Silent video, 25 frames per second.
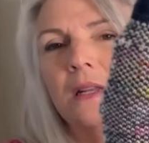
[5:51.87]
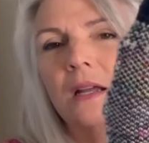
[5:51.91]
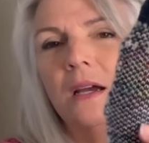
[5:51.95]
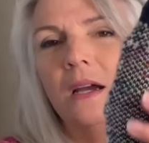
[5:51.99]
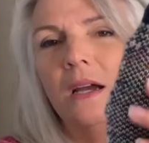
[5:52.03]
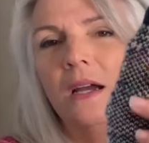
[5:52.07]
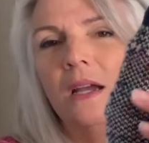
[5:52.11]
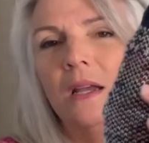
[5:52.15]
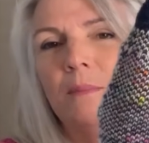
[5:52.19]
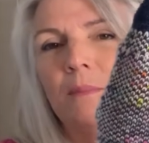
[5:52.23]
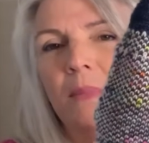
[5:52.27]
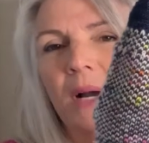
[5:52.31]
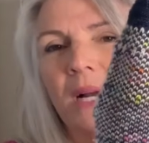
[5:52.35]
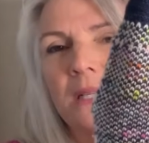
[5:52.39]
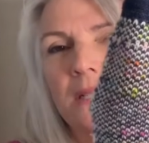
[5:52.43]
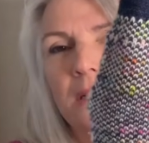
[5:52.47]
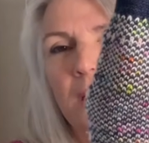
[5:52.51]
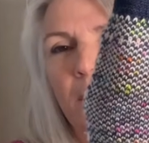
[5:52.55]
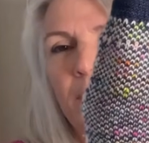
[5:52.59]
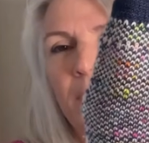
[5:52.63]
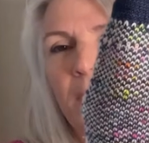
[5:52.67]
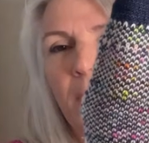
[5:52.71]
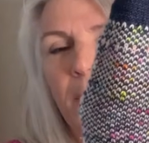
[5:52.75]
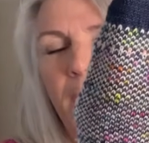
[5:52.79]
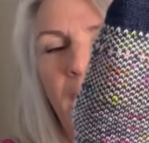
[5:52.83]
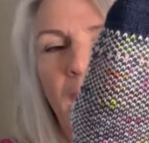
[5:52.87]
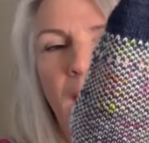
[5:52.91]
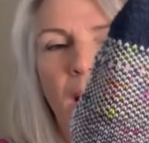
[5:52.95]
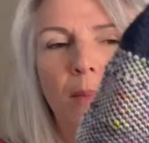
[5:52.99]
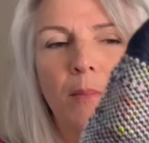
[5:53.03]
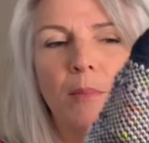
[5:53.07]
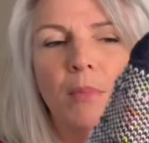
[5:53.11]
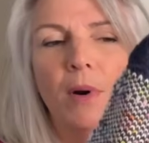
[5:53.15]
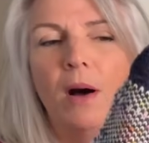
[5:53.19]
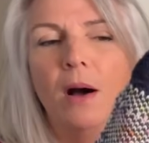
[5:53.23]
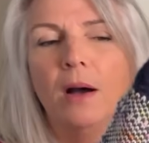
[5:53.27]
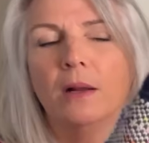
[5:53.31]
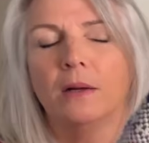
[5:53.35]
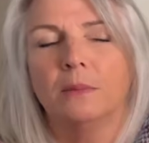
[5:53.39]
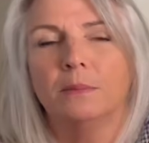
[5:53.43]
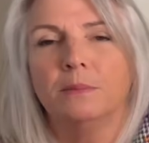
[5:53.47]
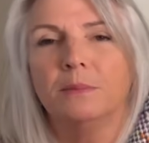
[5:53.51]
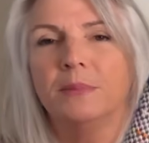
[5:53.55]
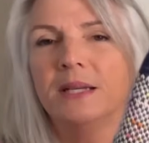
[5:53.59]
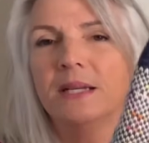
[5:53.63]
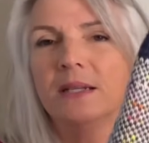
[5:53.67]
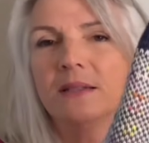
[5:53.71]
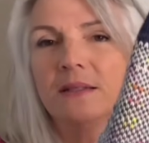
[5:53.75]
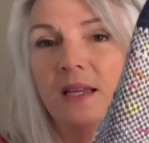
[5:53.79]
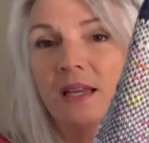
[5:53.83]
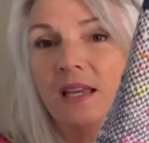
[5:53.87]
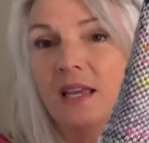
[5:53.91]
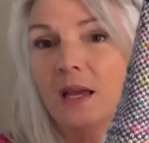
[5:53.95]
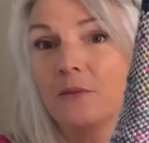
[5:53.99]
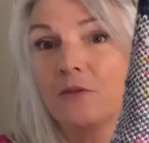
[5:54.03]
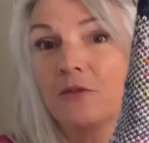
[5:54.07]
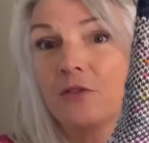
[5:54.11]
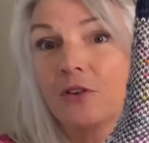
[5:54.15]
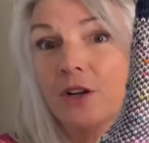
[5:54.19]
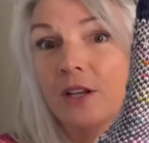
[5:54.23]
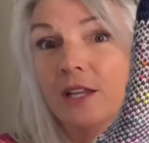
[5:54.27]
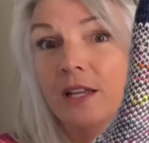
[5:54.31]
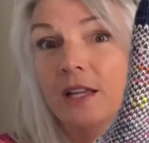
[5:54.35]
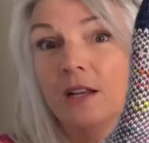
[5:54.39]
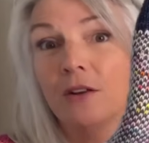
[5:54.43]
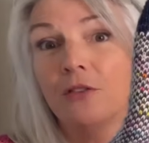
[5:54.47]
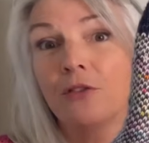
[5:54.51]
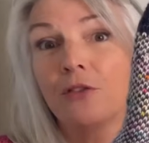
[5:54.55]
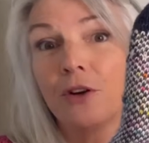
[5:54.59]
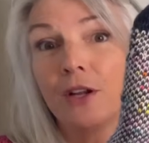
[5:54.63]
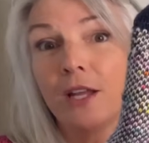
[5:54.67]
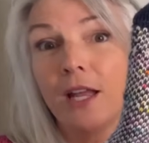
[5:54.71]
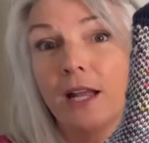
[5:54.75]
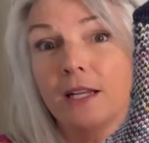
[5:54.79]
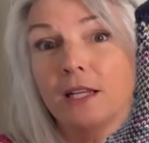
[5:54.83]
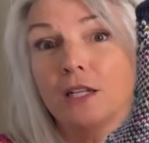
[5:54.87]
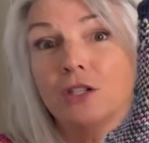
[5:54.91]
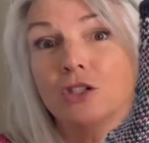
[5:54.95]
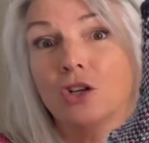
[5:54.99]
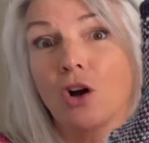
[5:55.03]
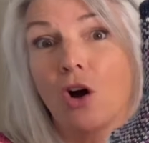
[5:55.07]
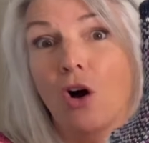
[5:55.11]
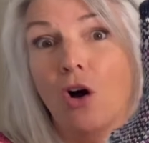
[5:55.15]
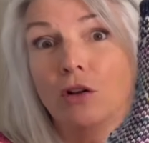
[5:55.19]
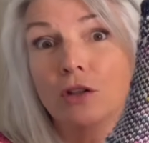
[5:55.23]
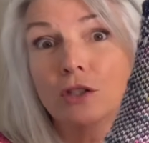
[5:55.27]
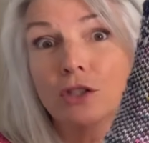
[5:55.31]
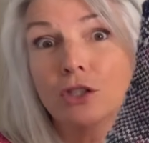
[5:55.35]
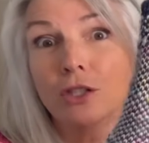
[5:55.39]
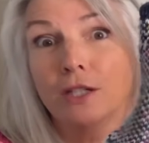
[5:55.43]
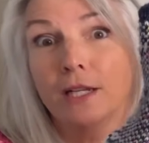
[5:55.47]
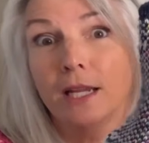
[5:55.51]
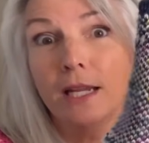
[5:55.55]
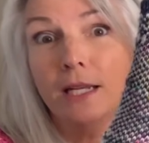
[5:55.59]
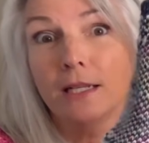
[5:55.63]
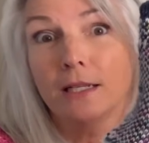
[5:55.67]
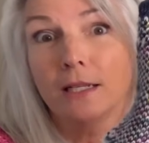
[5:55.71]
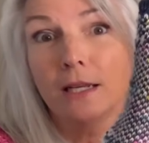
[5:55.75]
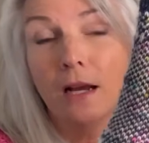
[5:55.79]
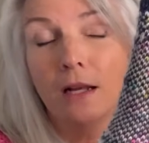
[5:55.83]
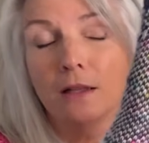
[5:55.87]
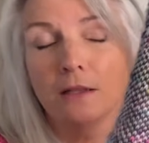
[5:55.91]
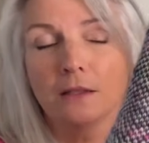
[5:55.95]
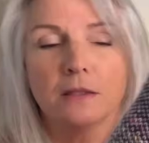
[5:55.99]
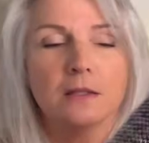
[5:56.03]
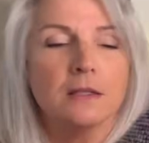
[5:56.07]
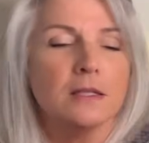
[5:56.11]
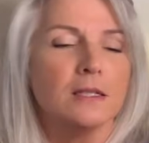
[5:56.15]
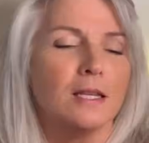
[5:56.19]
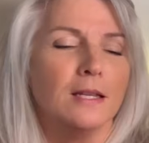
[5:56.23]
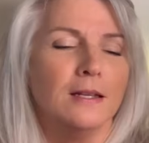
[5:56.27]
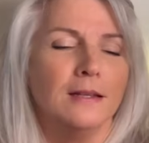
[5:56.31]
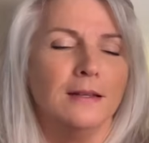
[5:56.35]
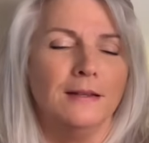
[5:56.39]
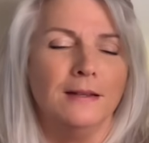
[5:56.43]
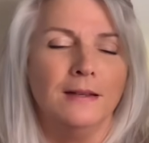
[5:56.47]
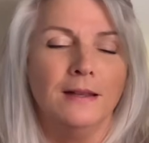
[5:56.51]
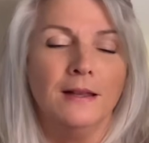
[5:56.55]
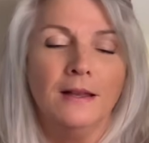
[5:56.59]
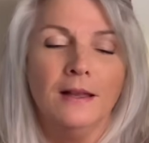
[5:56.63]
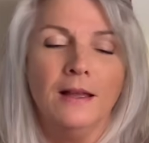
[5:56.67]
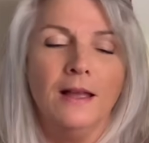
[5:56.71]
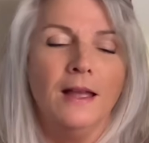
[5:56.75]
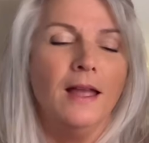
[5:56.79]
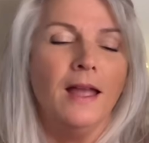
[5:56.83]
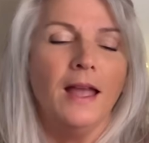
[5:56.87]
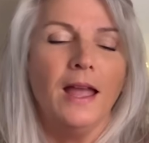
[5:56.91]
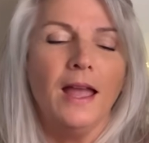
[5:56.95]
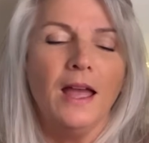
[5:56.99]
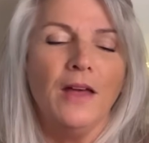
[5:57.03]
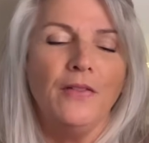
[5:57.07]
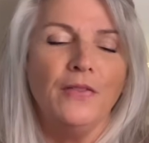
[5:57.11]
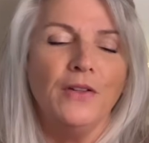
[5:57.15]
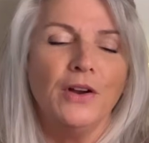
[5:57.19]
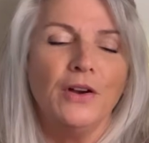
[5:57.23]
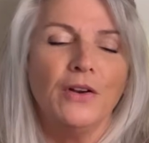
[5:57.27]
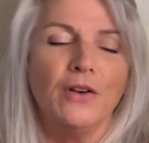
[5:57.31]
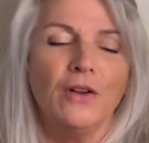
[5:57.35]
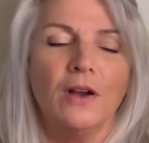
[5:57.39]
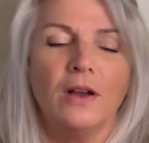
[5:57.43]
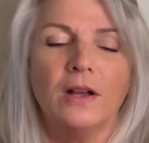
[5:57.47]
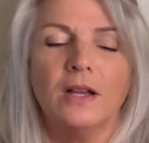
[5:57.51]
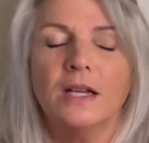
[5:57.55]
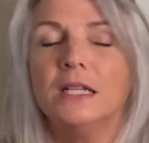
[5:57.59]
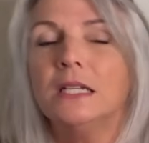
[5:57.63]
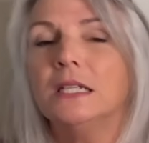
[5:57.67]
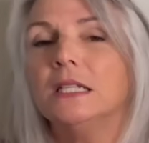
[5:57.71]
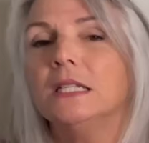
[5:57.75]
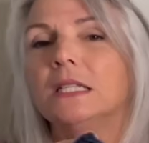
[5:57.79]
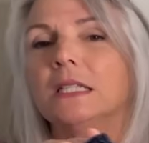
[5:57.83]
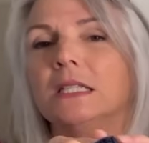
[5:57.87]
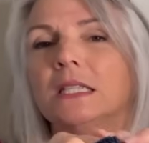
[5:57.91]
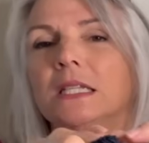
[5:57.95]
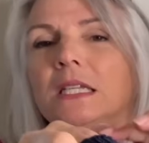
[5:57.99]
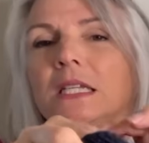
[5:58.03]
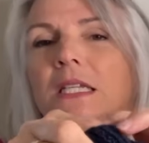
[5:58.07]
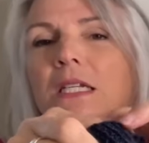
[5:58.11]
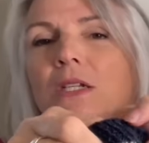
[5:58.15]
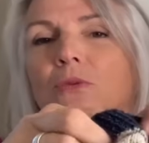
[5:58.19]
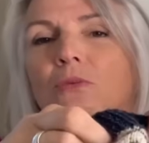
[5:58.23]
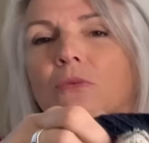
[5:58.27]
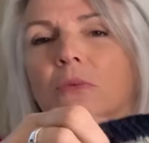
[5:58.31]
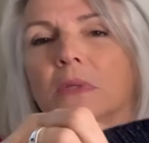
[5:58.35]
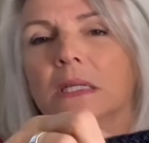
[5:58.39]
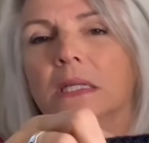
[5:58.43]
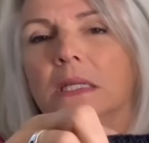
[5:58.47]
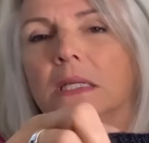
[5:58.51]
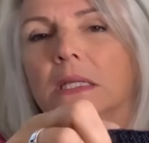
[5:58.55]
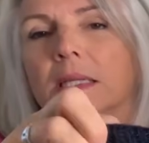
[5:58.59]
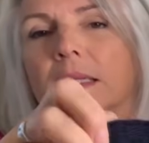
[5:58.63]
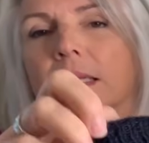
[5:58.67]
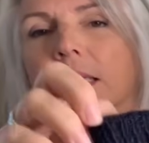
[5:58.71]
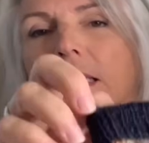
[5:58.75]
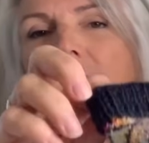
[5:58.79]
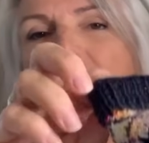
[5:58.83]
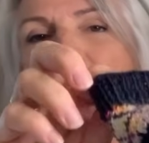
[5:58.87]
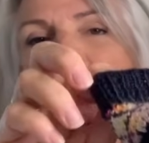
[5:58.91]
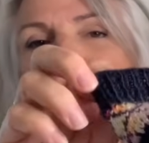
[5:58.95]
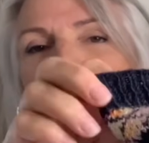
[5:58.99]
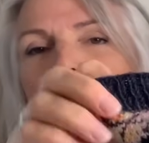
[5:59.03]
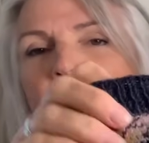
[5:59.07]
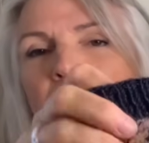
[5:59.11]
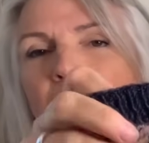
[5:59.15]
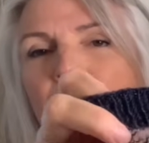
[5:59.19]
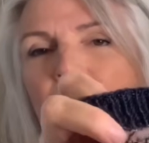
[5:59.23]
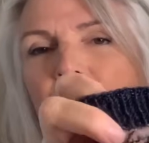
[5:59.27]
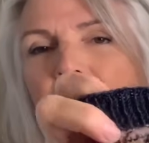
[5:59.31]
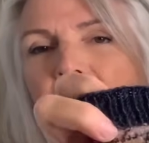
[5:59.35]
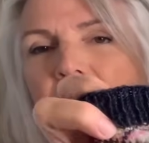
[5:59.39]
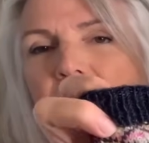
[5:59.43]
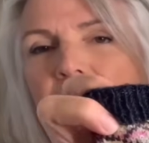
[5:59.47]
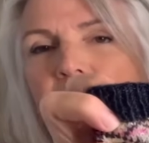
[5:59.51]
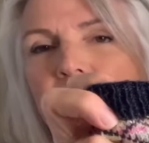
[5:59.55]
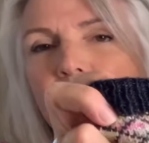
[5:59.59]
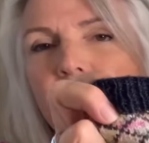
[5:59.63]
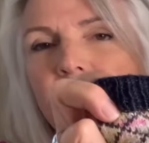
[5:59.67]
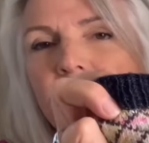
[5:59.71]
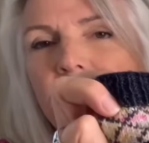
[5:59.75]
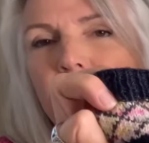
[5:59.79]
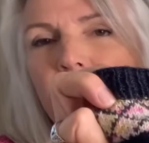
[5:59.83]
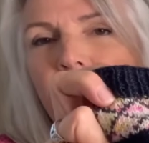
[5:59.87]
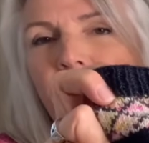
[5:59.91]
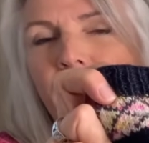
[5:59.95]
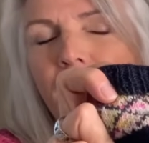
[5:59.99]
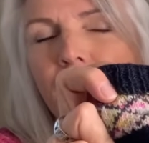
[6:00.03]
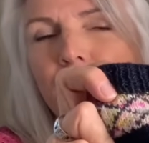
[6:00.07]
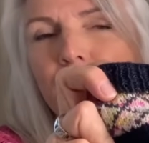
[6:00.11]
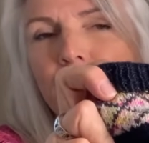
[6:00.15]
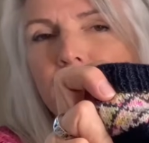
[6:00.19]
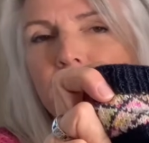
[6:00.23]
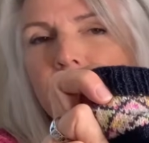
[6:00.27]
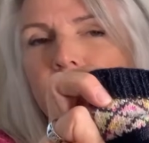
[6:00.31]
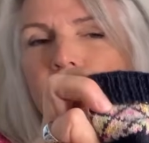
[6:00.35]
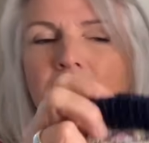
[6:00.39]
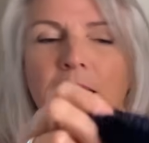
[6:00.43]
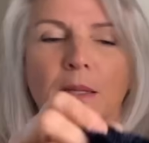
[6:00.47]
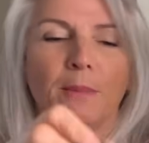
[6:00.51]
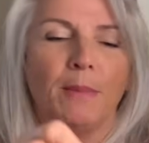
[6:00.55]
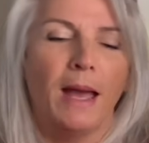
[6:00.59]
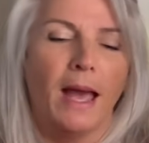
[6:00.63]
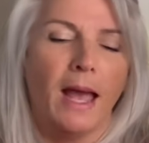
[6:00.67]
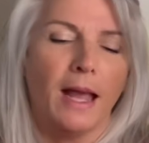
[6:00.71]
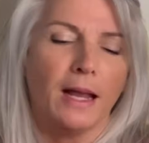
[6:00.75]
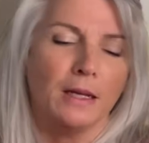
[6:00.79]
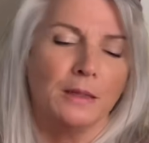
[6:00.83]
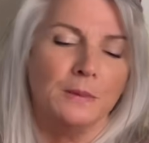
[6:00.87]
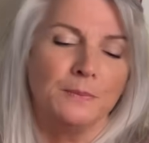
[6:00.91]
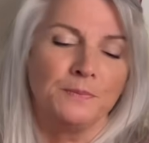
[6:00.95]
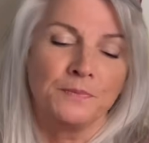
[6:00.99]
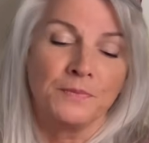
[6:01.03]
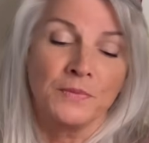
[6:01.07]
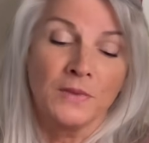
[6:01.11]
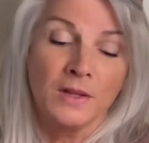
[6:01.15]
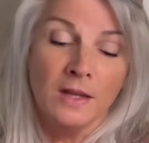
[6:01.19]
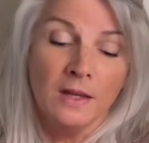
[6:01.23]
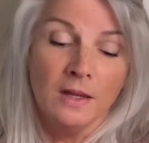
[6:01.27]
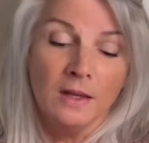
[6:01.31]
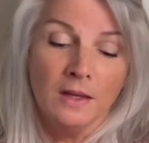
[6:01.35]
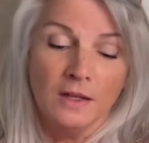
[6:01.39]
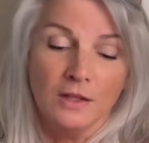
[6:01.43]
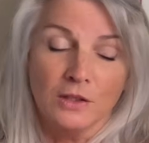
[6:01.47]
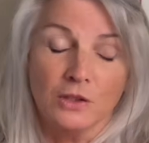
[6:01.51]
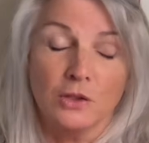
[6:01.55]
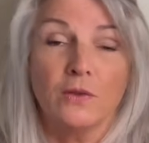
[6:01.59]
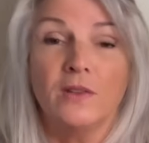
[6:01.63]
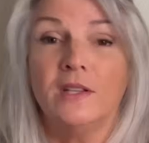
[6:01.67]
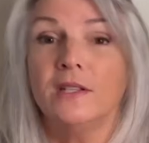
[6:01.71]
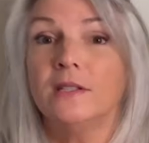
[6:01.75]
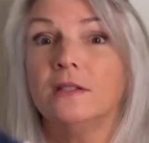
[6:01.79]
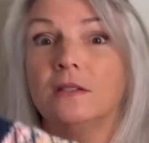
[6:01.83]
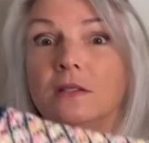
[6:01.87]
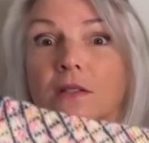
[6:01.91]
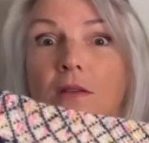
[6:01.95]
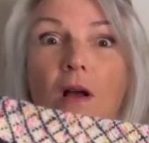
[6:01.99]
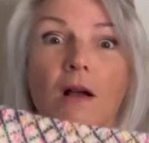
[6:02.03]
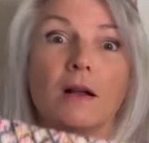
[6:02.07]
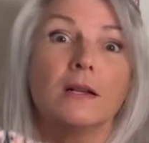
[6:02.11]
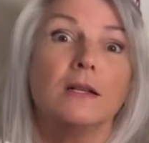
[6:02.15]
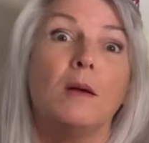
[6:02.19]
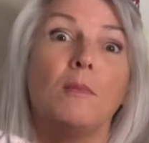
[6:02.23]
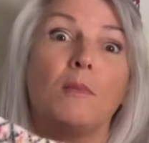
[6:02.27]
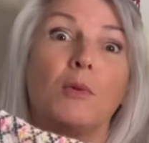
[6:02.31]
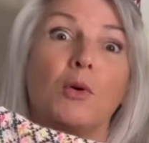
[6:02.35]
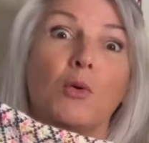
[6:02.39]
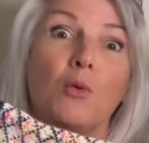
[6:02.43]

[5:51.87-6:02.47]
I mucked up the bottom because I kept forgetting to alternate colors. And they're not going to see really that I mucked up the pattern in the back. So this is sock number